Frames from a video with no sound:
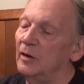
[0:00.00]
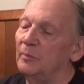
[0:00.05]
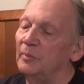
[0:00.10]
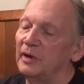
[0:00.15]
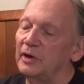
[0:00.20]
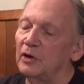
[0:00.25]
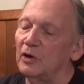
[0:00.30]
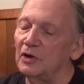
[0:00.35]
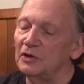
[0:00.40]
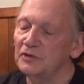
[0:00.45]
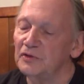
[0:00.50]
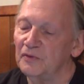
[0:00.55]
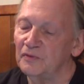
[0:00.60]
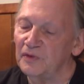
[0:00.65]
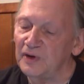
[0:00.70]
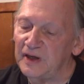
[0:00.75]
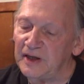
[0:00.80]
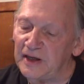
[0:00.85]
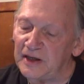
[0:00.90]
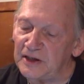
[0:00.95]
Because of
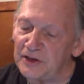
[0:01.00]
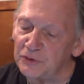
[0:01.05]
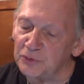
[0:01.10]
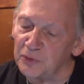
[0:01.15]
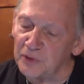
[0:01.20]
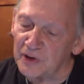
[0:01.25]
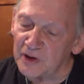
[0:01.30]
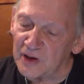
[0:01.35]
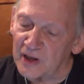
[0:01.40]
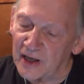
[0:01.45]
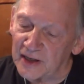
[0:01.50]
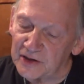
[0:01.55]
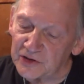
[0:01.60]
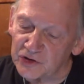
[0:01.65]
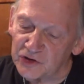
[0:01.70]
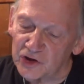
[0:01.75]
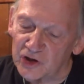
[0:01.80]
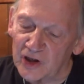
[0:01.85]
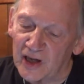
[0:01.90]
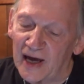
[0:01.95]
the
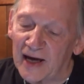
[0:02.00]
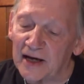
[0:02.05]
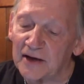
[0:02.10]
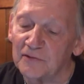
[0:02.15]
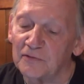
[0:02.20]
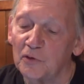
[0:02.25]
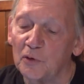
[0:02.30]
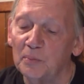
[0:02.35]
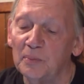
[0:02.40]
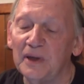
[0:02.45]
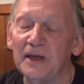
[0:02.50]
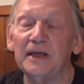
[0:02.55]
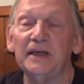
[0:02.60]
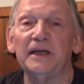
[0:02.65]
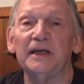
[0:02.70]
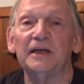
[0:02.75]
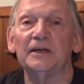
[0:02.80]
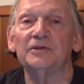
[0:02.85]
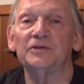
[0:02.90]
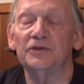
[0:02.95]
Israelites' lack of
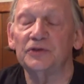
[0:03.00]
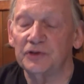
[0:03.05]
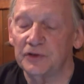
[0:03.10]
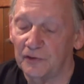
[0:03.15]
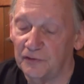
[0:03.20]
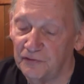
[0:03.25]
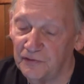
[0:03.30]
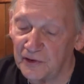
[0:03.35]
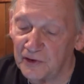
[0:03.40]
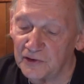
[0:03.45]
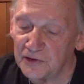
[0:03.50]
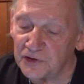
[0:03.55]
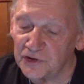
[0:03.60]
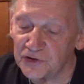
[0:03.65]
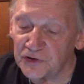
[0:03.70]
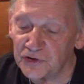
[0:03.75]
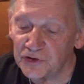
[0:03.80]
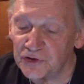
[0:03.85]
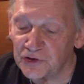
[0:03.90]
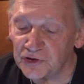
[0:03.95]
obedience, the
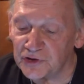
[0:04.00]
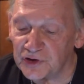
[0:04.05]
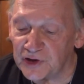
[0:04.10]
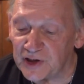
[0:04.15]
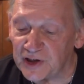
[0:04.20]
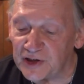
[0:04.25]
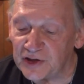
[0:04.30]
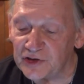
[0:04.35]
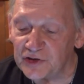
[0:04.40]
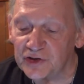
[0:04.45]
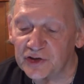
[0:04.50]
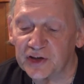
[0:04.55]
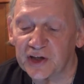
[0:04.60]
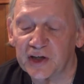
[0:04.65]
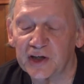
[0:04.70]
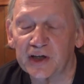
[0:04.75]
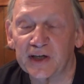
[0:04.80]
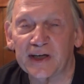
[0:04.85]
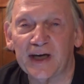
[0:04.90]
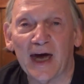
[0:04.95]
Philistines
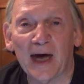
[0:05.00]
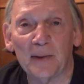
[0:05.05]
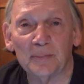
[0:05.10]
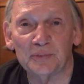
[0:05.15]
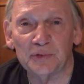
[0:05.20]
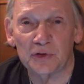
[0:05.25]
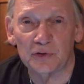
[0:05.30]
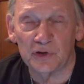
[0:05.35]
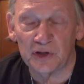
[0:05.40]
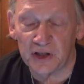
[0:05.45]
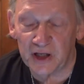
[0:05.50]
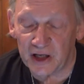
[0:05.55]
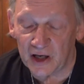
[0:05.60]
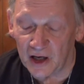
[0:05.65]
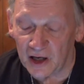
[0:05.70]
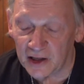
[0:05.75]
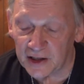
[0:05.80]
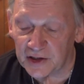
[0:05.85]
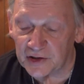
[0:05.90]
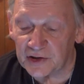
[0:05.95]
captured the
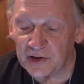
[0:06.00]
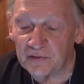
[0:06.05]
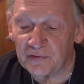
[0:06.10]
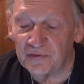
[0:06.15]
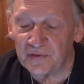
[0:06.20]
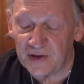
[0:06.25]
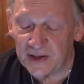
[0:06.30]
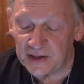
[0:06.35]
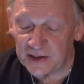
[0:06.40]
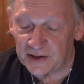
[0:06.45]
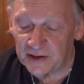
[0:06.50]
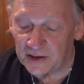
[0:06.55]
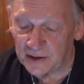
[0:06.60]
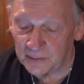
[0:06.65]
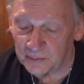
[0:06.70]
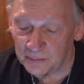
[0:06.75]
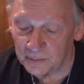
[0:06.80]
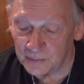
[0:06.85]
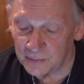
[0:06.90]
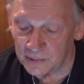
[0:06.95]
ark and defeated
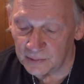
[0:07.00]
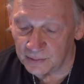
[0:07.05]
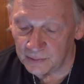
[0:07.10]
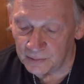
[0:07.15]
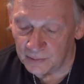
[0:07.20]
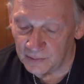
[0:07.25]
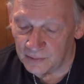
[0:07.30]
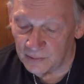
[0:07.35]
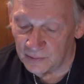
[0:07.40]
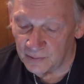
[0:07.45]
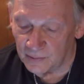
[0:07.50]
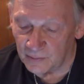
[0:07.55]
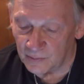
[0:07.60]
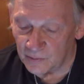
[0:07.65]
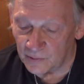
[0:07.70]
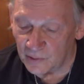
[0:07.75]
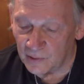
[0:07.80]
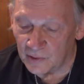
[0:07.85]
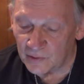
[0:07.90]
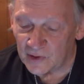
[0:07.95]
them.
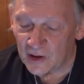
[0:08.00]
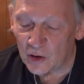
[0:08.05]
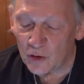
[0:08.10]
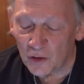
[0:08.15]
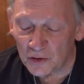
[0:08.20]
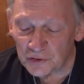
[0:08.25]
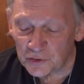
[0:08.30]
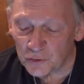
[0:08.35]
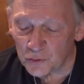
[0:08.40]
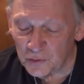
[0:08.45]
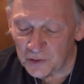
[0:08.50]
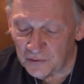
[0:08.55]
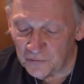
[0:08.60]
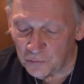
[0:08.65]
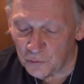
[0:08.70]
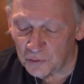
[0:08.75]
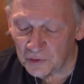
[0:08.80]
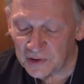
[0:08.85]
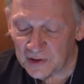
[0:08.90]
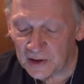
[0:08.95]
They lost
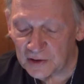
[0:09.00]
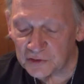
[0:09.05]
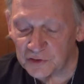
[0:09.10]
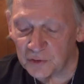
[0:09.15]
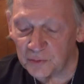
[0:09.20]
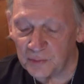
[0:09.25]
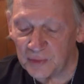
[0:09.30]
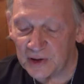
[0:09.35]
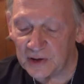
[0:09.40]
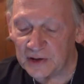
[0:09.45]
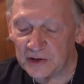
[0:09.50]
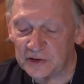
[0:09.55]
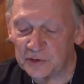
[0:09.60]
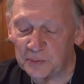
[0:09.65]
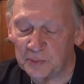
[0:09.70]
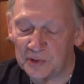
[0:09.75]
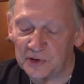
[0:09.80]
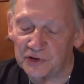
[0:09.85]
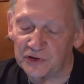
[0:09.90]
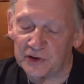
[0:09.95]
34,000 men, as has
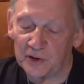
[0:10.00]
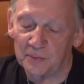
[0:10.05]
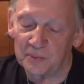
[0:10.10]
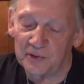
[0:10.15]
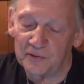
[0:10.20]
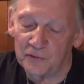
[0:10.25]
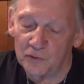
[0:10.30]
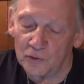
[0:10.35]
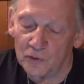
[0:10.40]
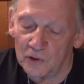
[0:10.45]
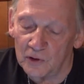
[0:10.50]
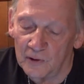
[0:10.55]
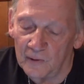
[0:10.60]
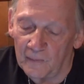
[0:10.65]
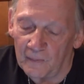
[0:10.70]
been said before.